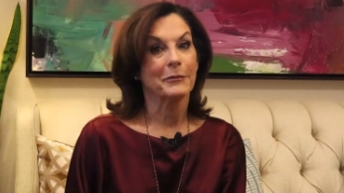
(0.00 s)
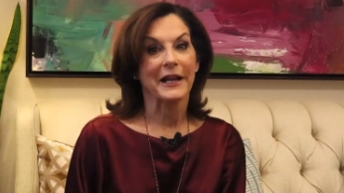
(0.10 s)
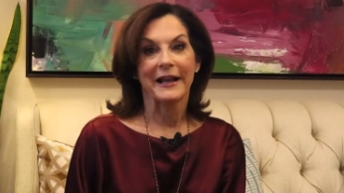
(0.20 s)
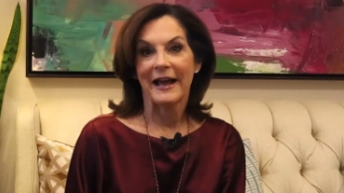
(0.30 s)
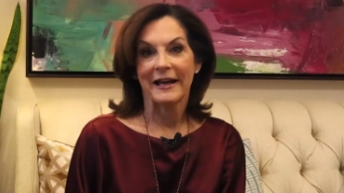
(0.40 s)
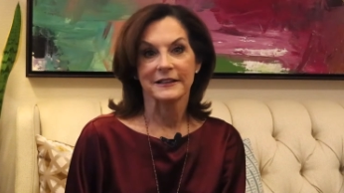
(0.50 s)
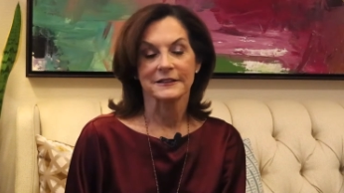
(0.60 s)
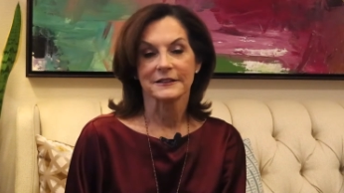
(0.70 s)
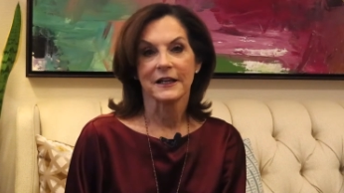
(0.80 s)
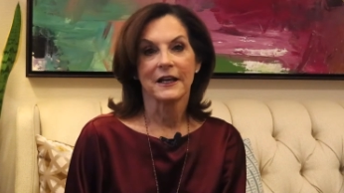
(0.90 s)
but I
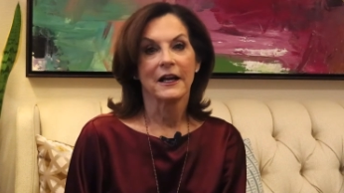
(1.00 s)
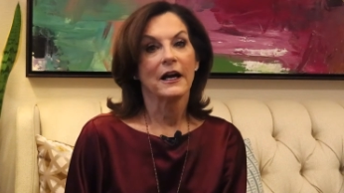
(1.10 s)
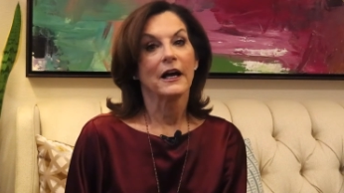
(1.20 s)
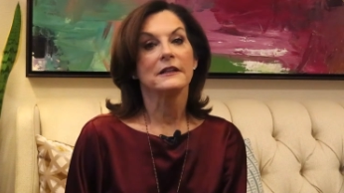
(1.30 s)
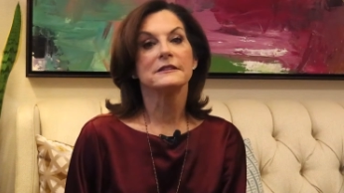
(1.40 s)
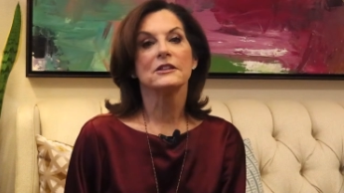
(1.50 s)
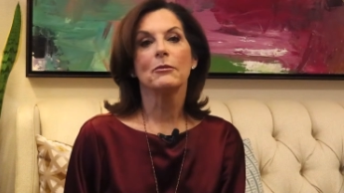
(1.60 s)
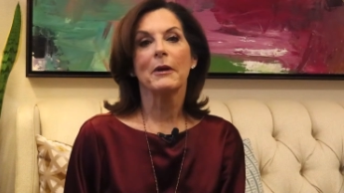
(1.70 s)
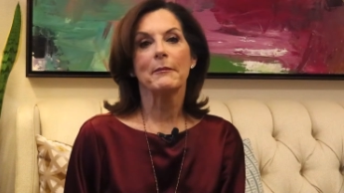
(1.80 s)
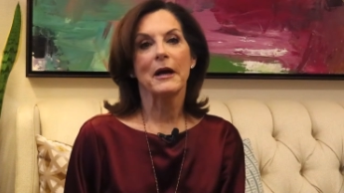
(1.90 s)
hadn't
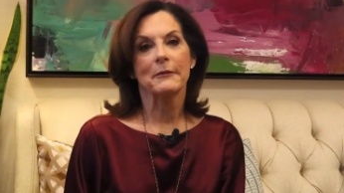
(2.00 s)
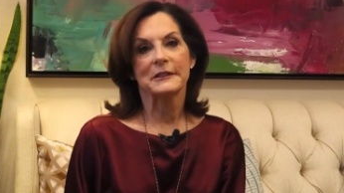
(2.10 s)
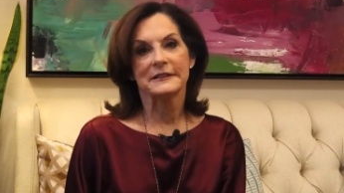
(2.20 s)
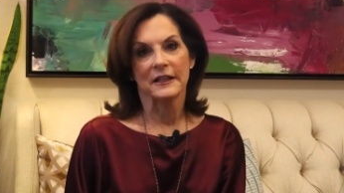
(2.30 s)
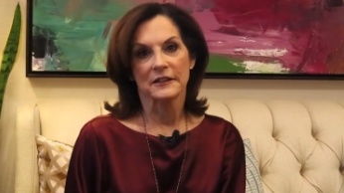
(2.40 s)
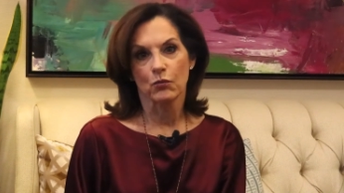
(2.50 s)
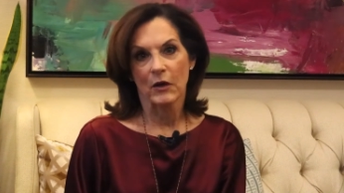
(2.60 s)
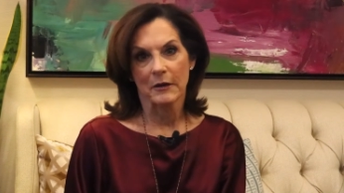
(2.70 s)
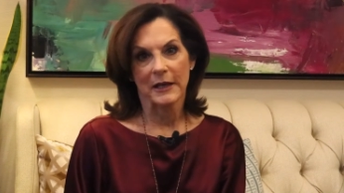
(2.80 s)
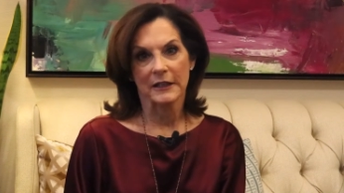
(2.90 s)
until my mom attended
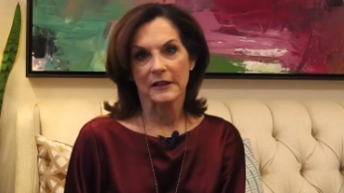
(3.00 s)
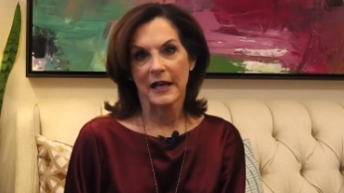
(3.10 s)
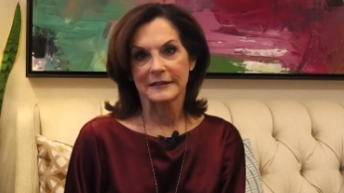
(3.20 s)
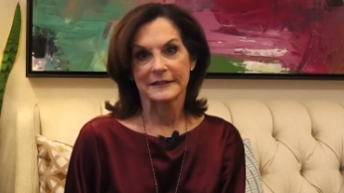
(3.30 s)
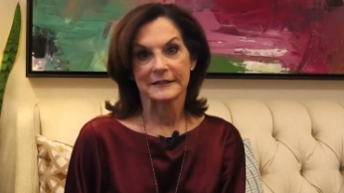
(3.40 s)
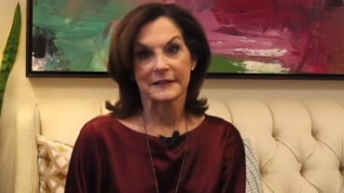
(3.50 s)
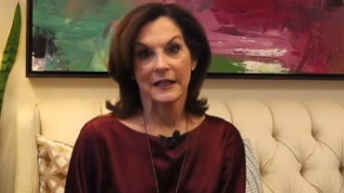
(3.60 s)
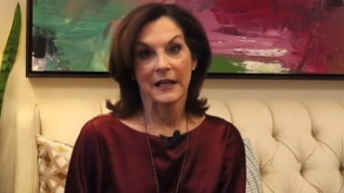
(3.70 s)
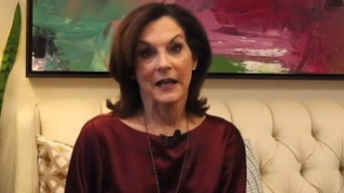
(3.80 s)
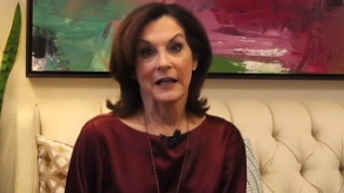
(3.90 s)
one of my classes
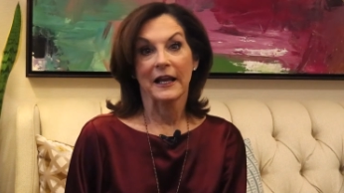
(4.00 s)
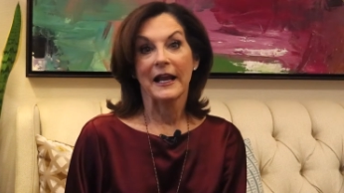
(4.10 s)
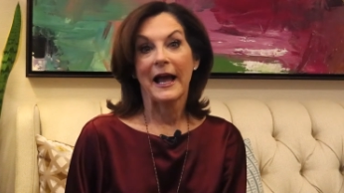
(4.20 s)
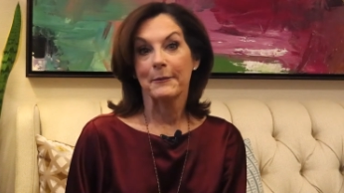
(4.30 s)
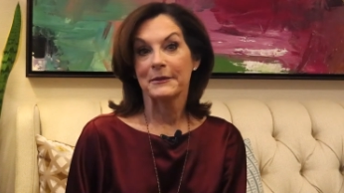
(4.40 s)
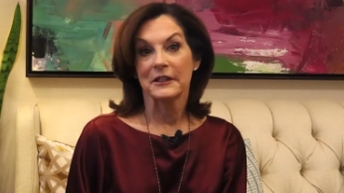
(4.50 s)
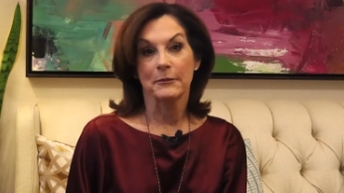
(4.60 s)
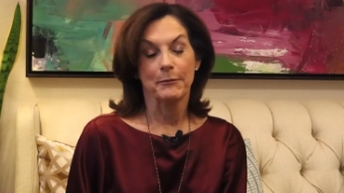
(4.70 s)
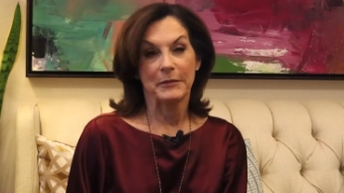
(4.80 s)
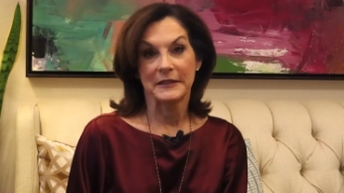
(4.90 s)
and I happened to
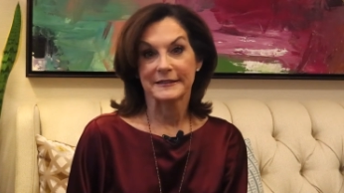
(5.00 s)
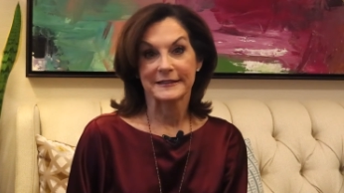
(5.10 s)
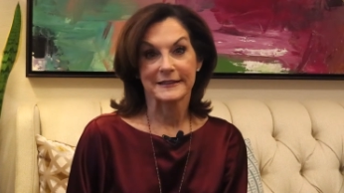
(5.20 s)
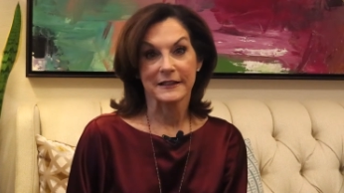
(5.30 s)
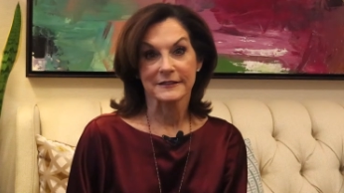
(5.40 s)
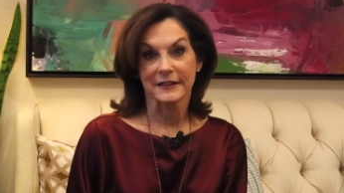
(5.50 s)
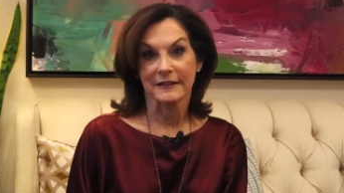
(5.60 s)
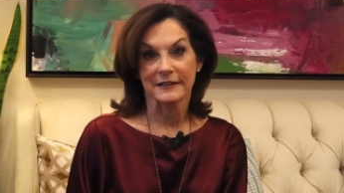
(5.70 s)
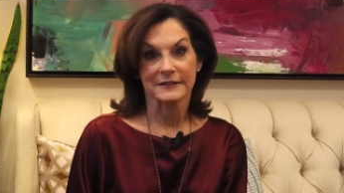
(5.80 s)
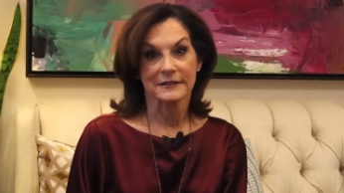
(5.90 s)
be
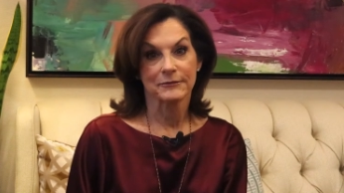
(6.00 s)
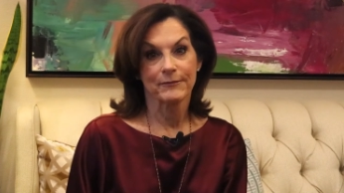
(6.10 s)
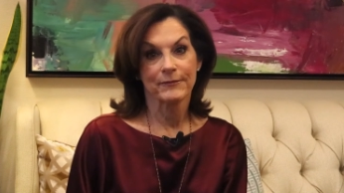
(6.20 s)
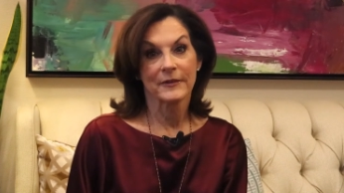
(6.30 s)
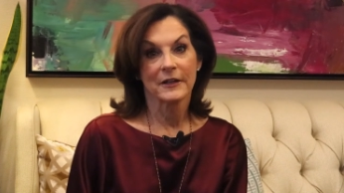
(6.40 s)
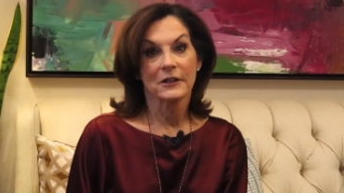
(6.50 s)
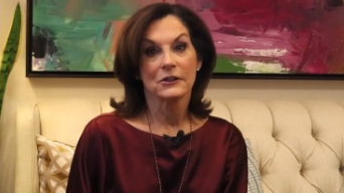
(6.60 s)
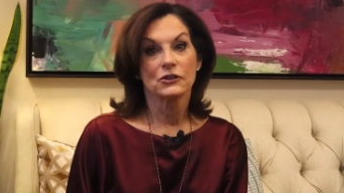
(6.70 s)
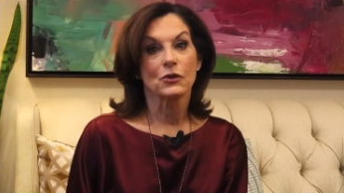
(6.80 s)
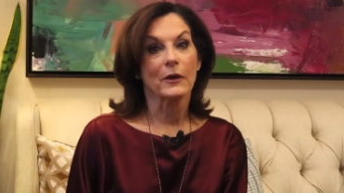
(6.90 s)
discussing this.
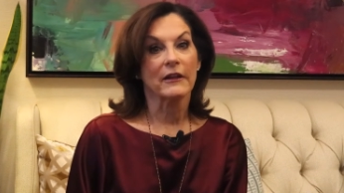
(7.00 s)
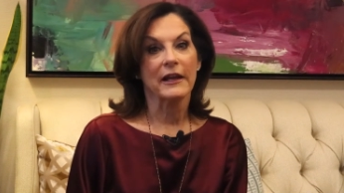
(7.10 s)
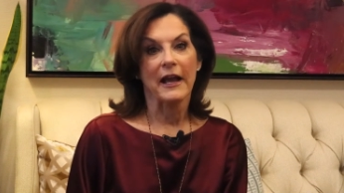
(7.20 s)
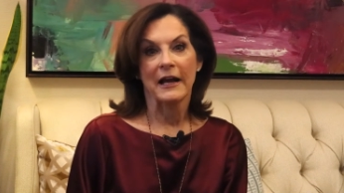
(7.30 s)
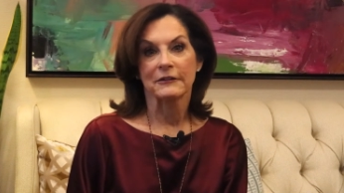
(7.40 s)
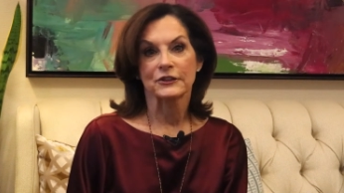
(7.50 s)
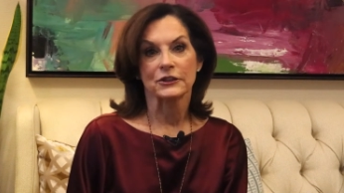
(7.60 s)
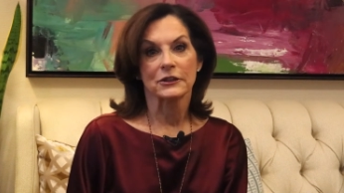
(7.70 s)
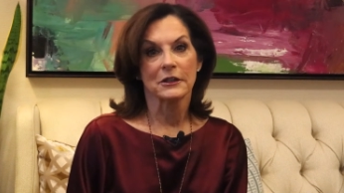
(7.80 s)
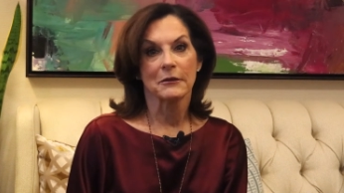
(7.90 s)
Shortly
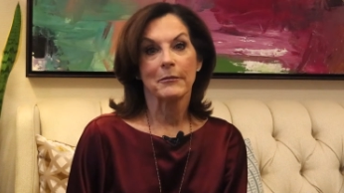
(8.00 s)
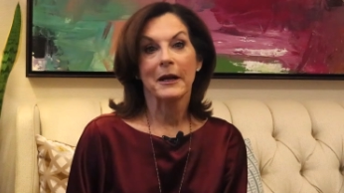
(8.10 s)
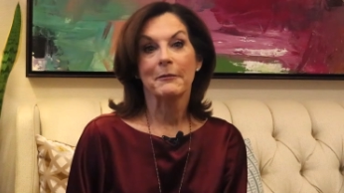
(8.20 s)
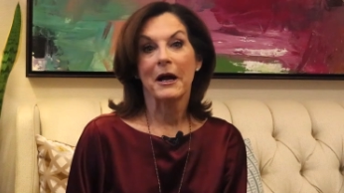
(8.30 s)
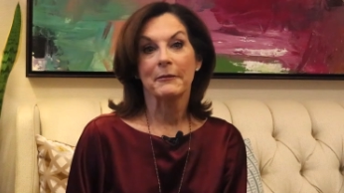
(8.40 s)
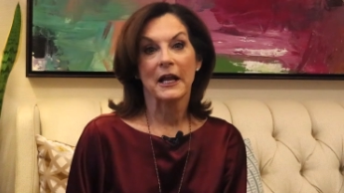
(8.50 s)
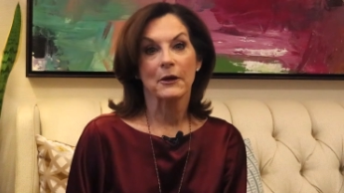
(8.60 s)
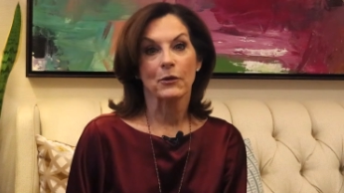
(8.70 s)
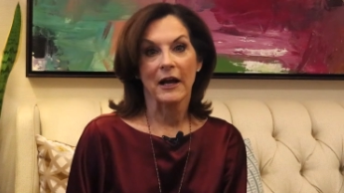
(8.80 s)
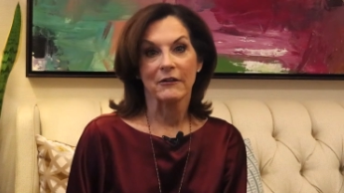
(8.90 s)
after, my mom and
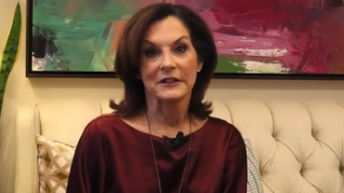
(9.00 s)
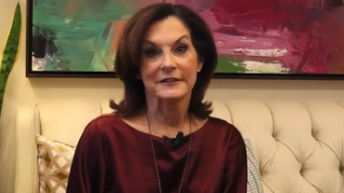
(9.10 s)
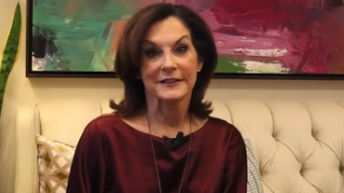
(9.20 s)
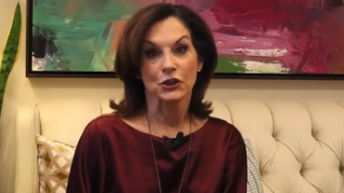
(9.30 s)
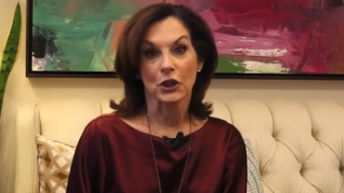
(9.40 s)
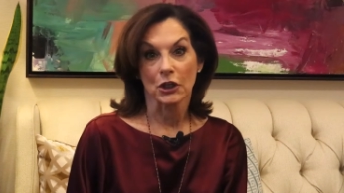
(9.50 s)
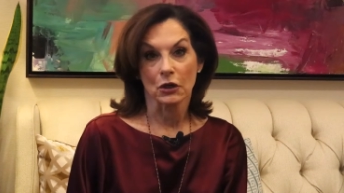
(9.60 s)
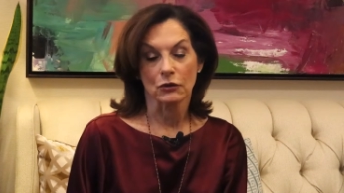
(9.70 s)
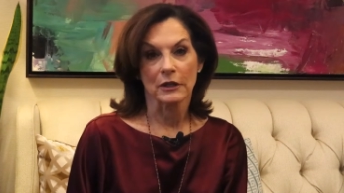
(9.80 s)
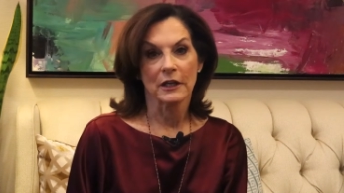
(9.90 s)
I were having dinner
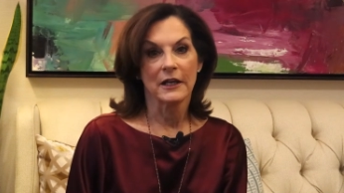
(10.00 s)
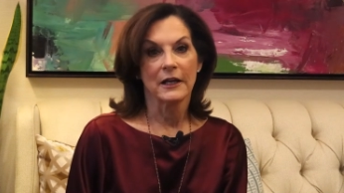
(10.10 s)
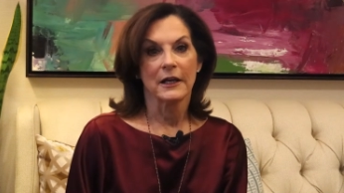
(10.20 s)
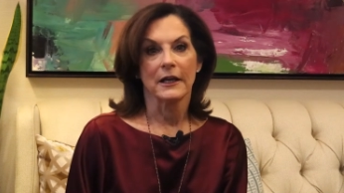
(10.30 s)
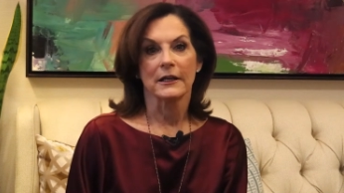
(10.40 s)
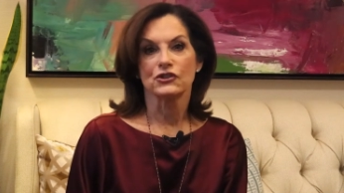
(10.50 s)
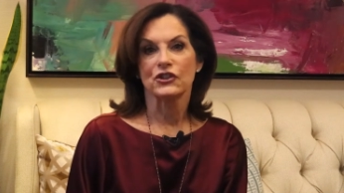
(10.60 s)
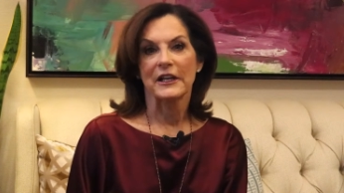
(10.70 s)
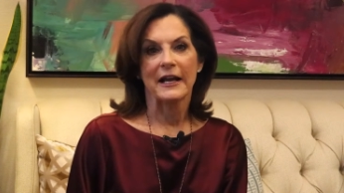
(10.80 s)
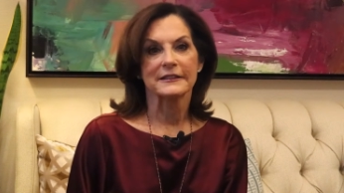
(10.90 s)
alone, and
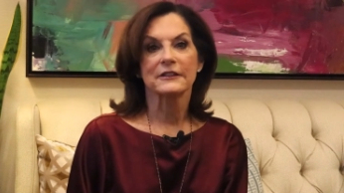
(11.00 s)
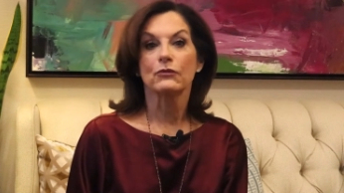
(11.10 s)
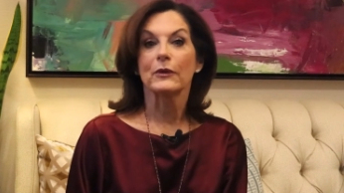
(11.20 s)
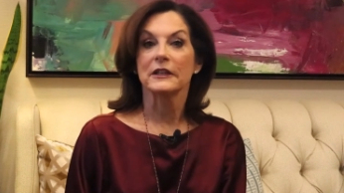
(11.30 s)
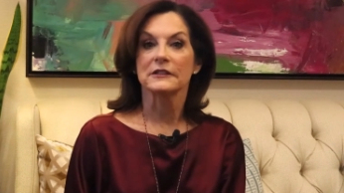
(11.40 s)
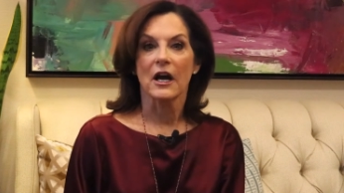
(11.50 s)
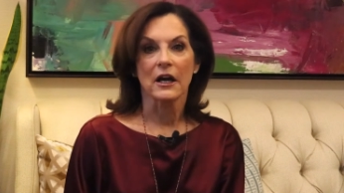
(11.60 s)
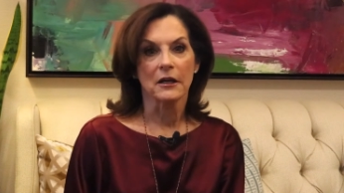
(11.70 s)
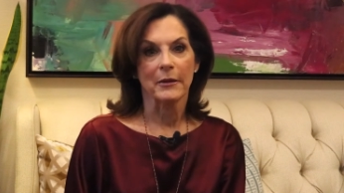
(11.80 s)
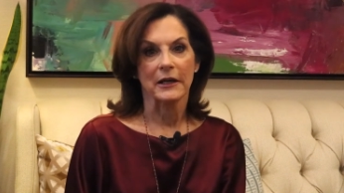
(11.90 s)
she asked if we could
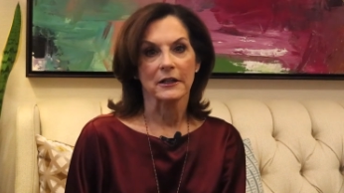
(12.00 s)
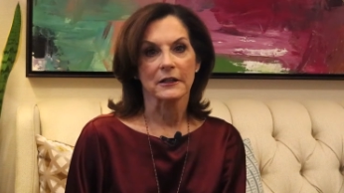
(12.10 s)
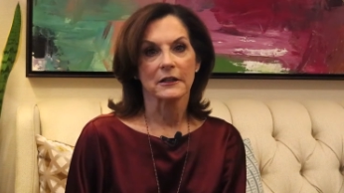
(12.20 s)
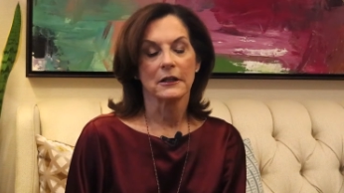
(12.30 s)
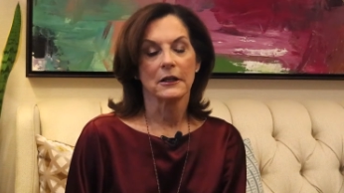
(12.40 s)
talk about it.